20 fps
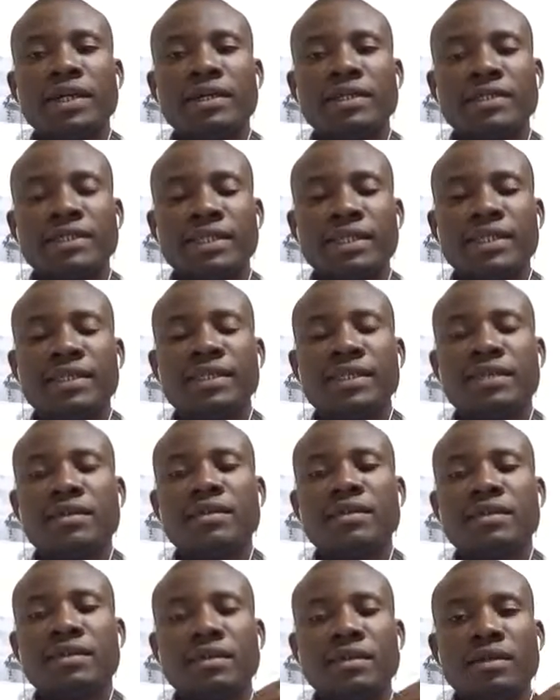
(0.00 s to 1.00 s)

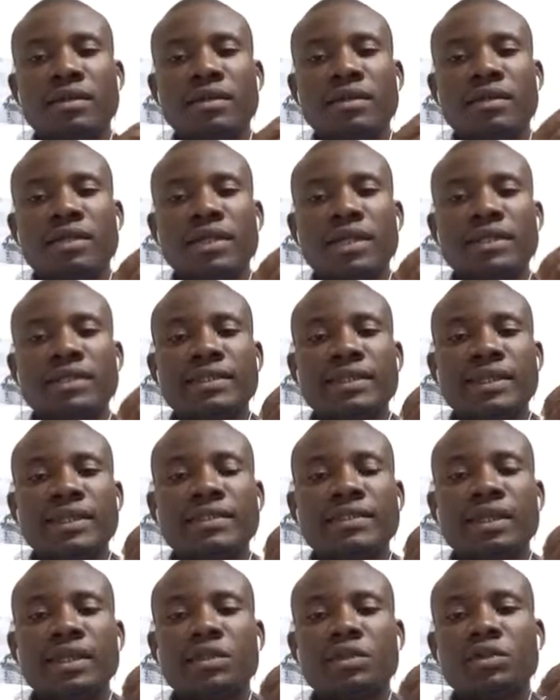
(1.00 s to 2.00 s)
signal that
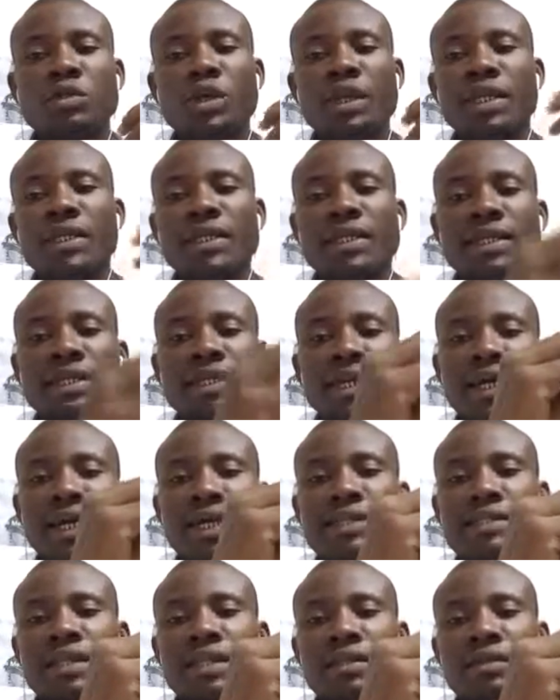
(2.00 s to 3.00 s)
is actually
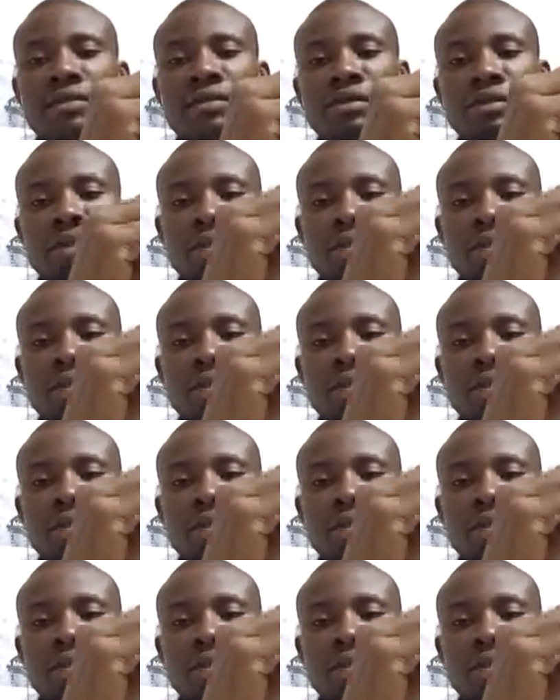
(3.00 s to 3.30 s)
analog